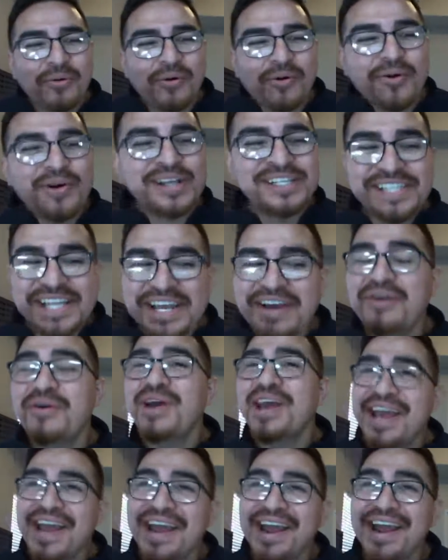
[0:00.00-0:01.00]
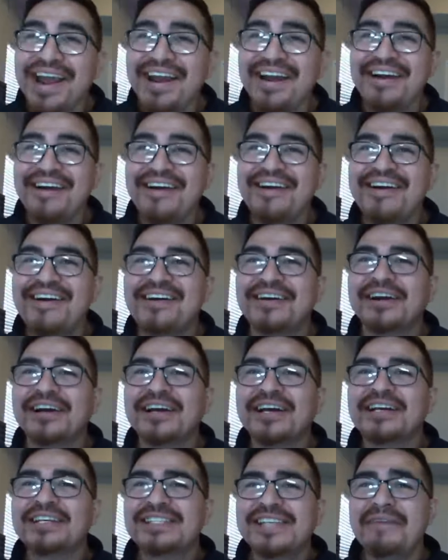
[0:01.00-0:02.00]
We're still here.
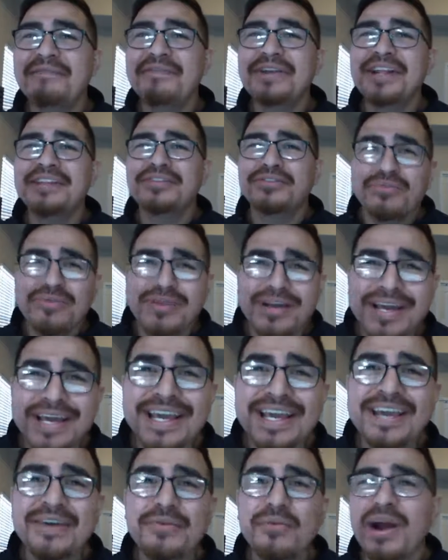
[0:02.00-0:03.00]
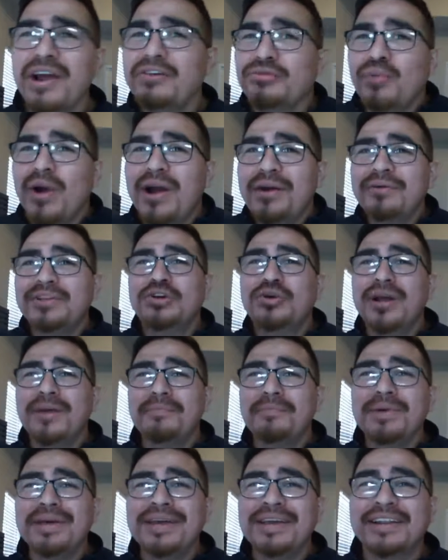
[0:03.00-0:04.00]
7-3. Why are we
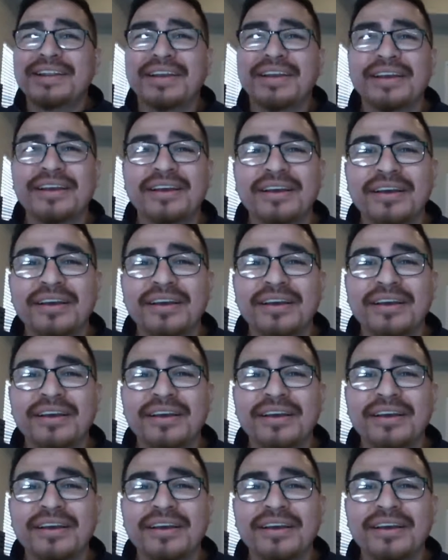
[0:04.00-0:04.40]
tripping?